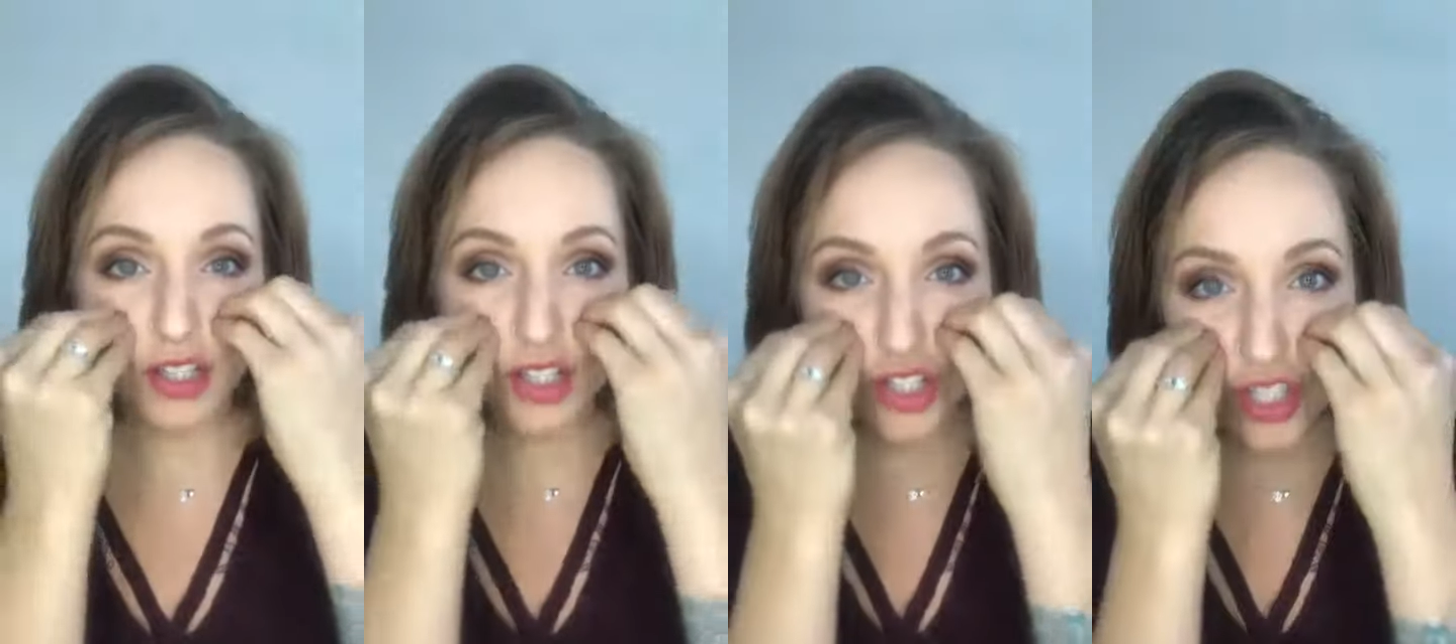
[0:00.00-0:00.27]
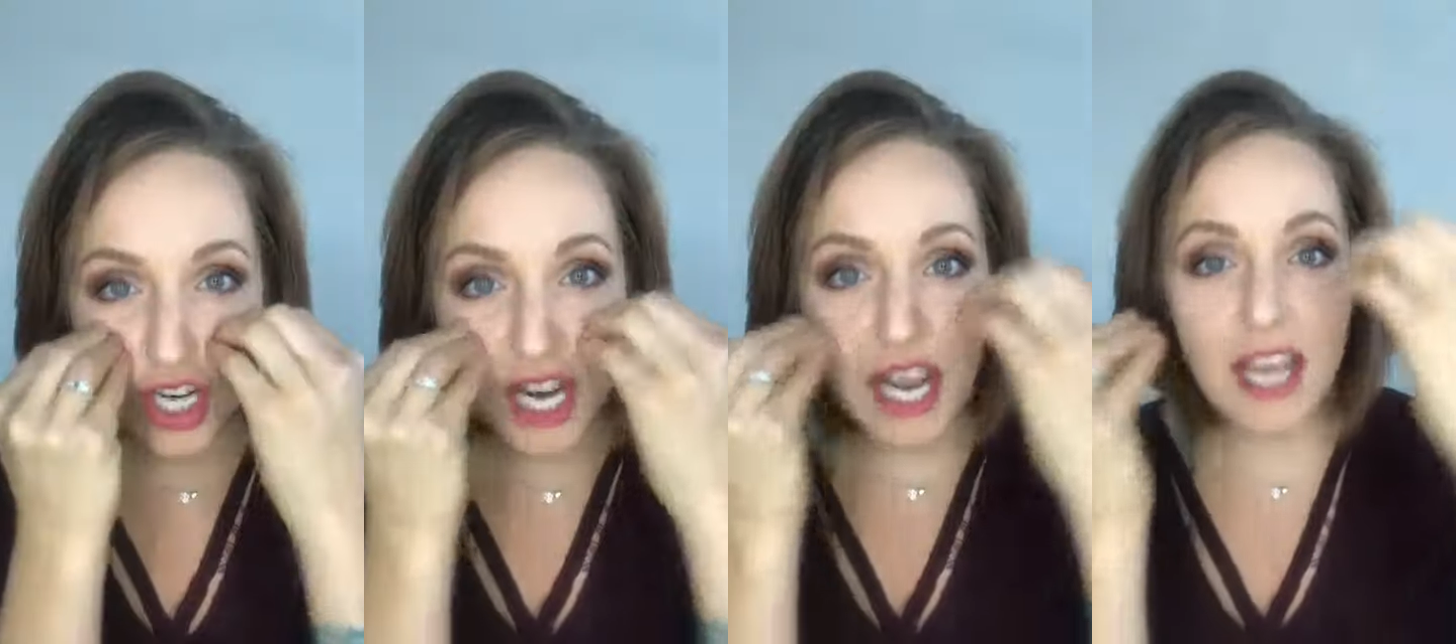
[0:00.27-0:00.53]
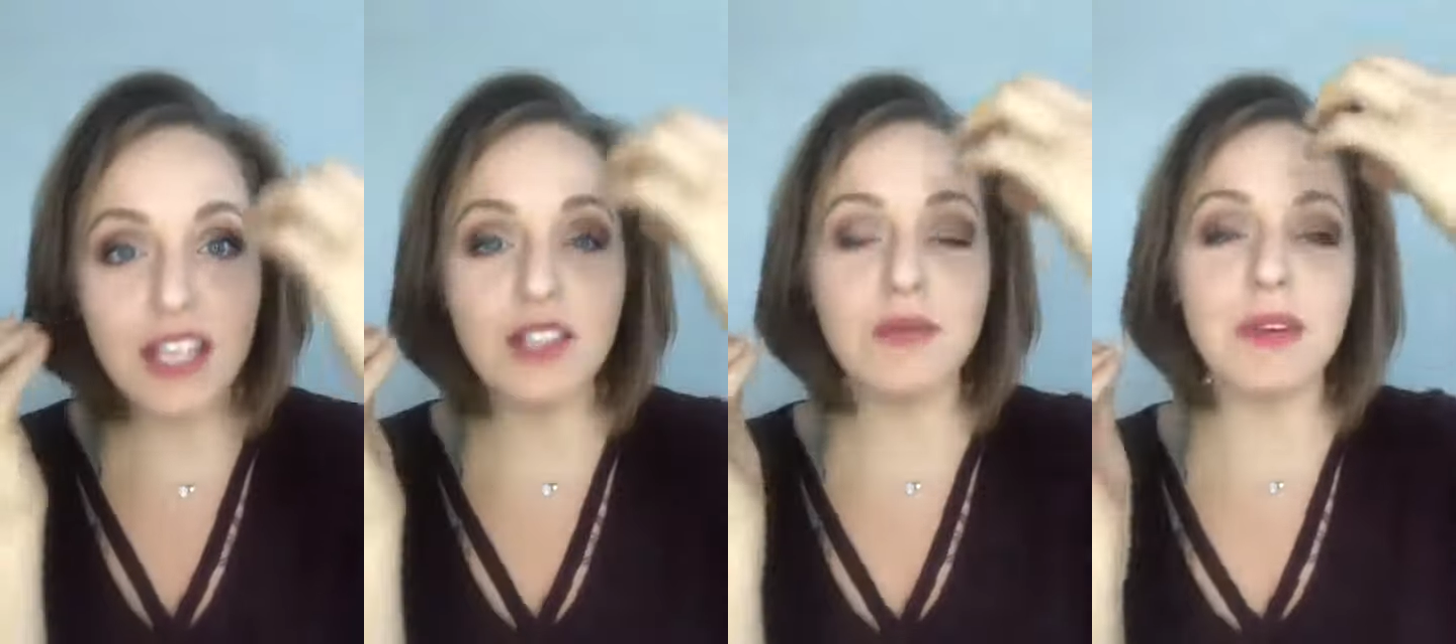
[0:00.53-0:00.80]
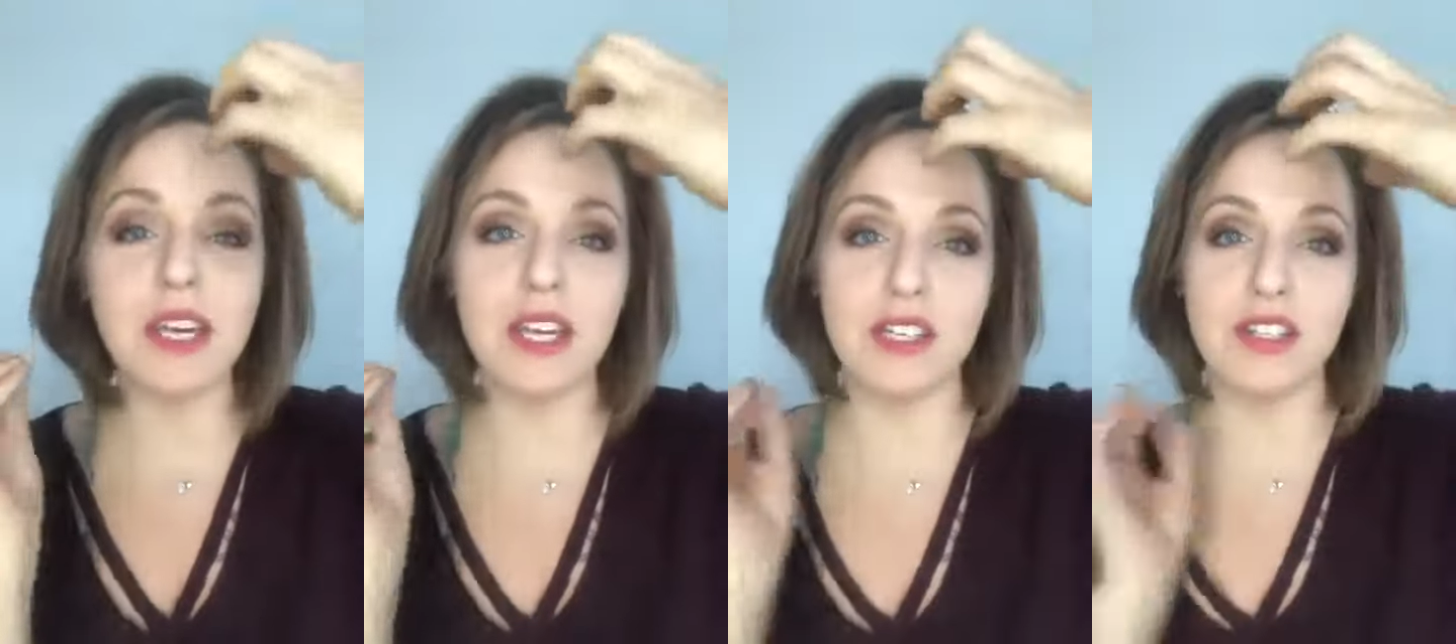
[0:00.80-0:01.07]
cheeks
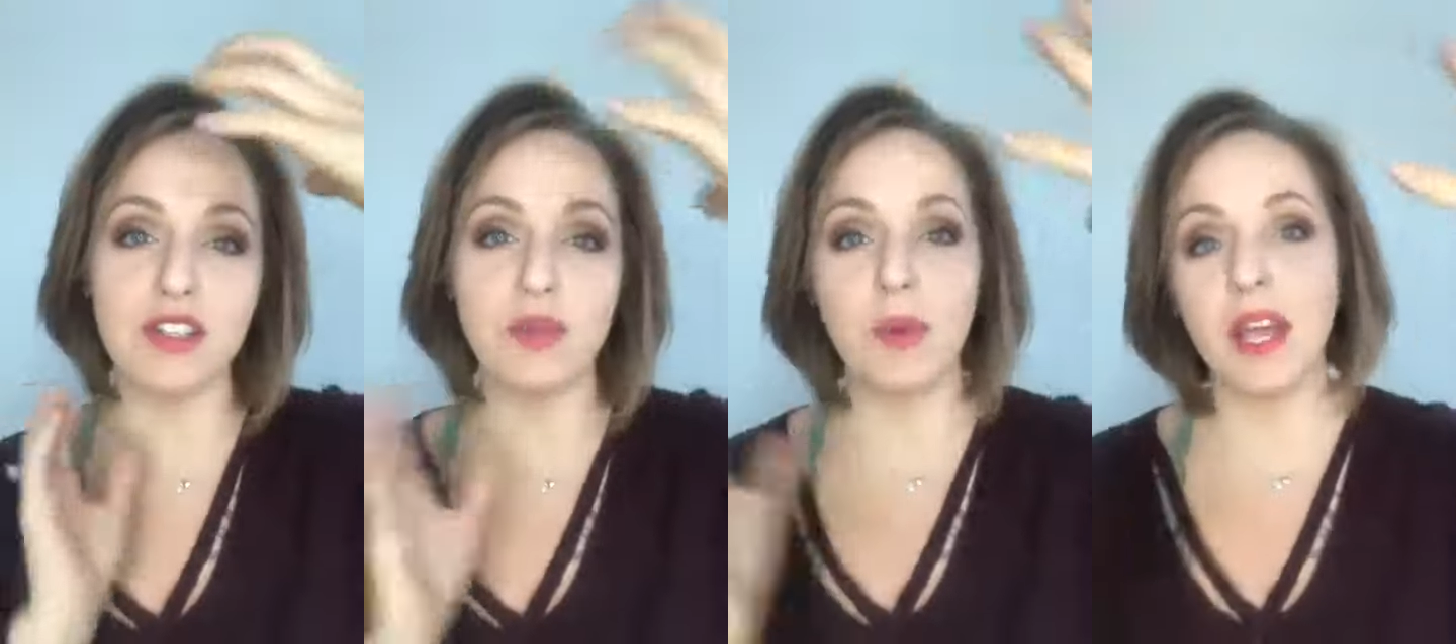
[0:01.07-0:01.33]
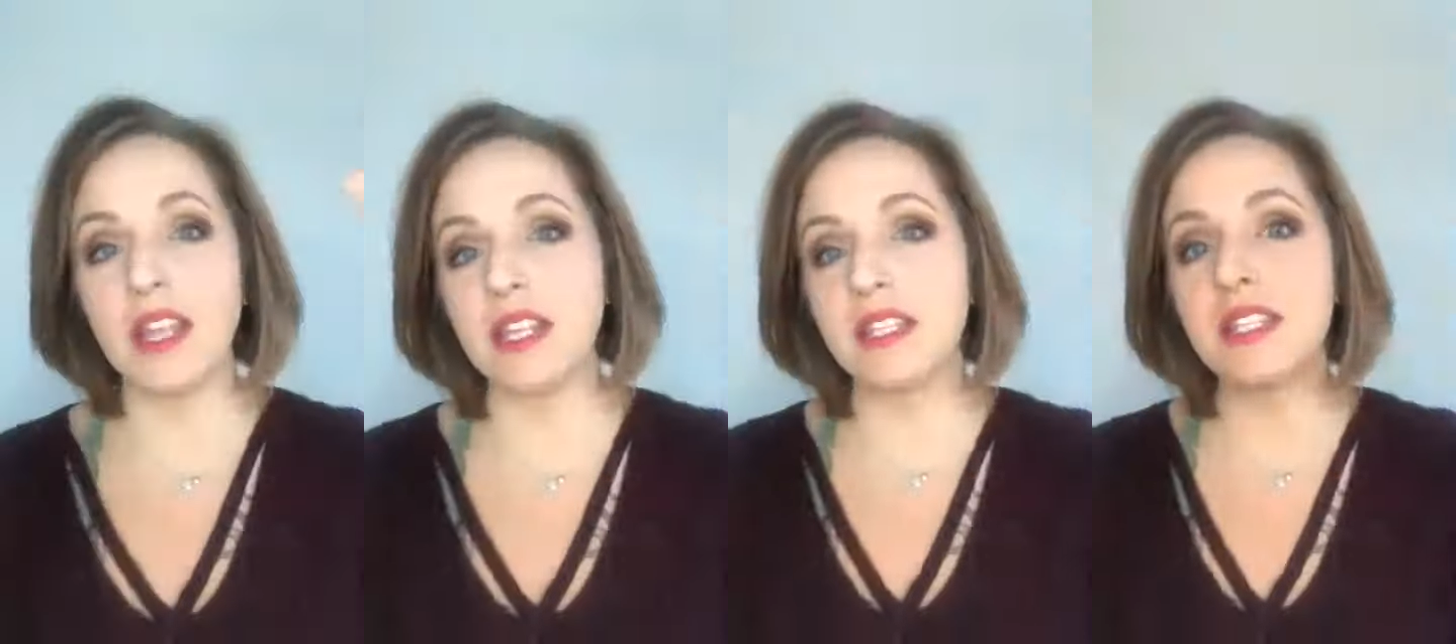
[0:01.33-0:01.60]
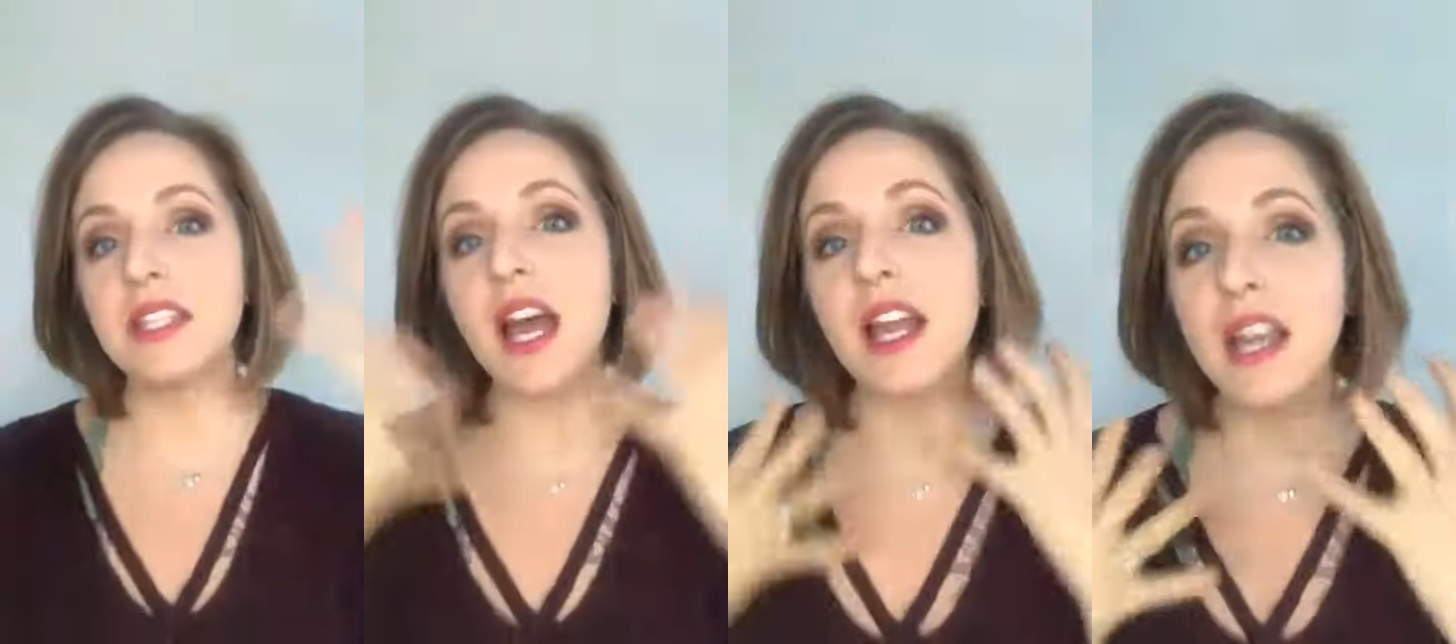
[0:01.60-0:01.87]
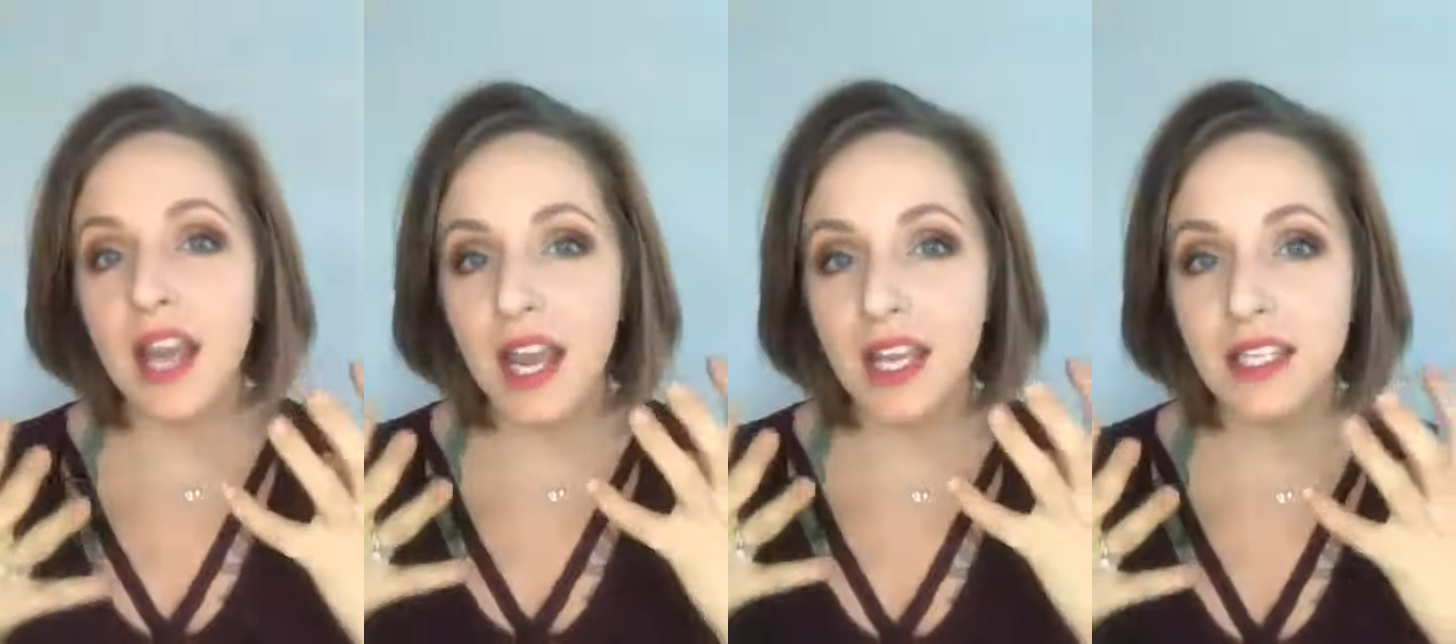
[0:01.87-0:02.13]
because the way the sun
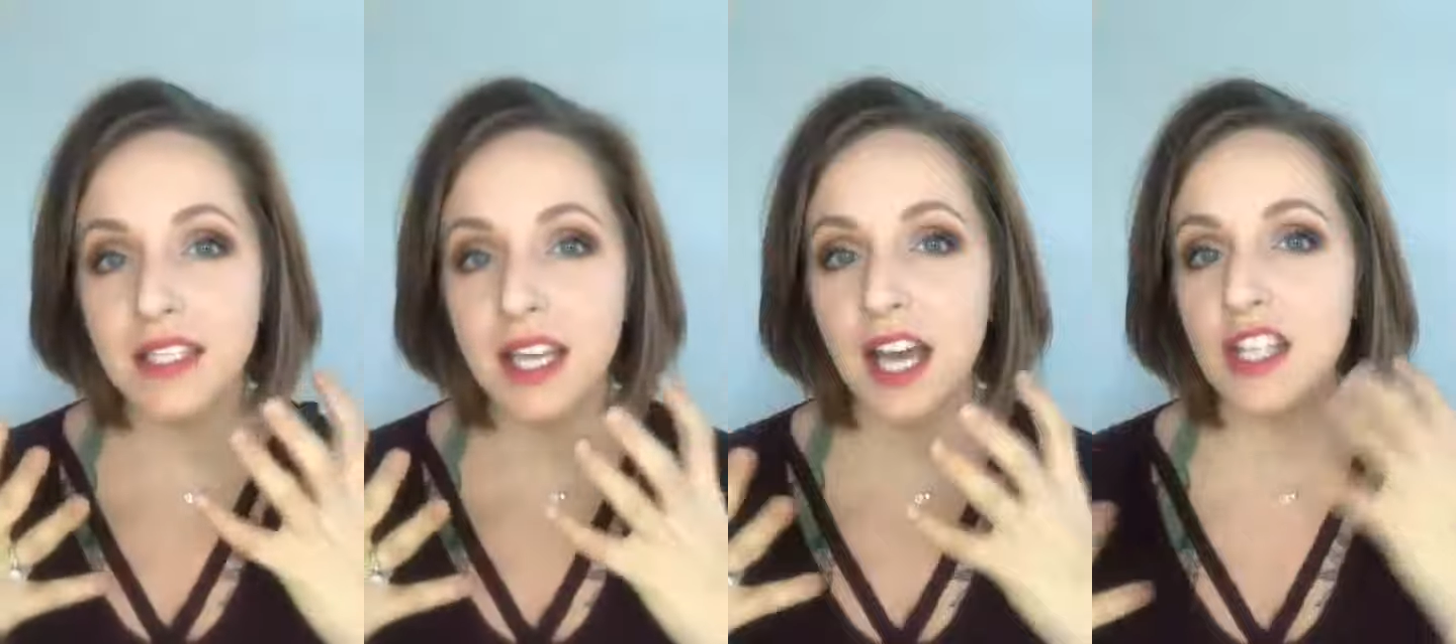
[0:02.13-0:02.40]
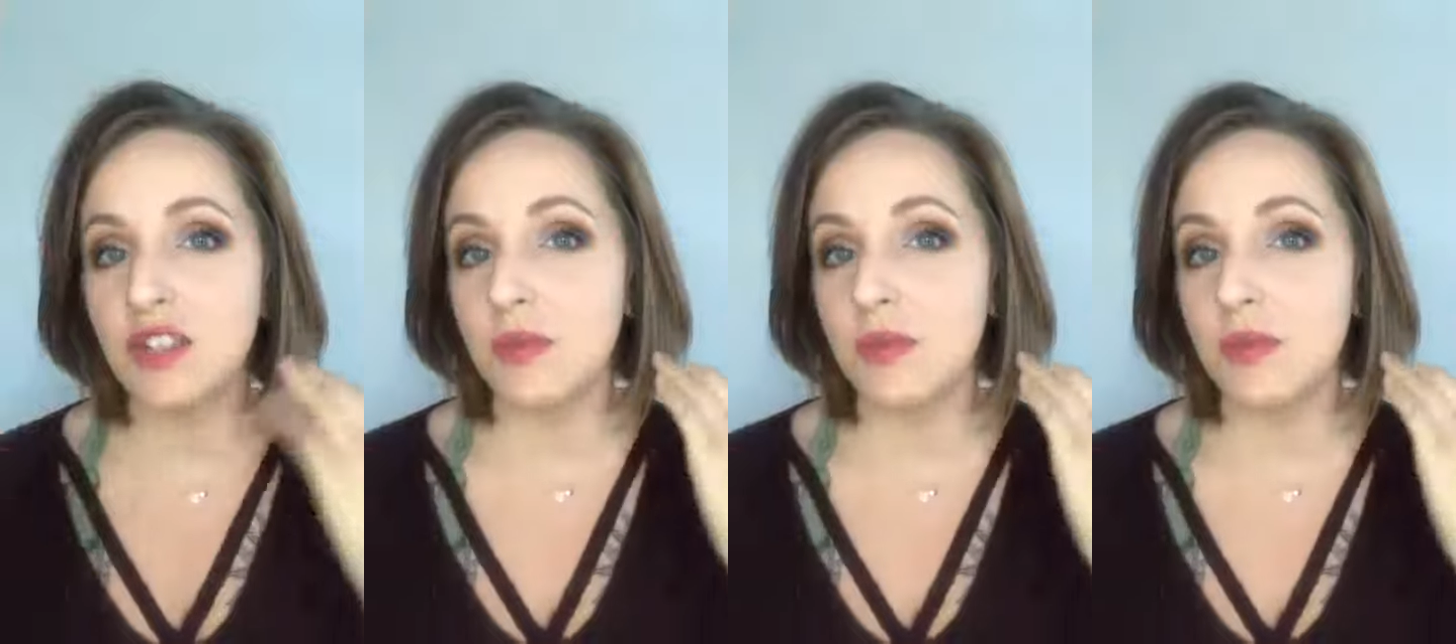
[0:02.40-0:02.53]
hits us,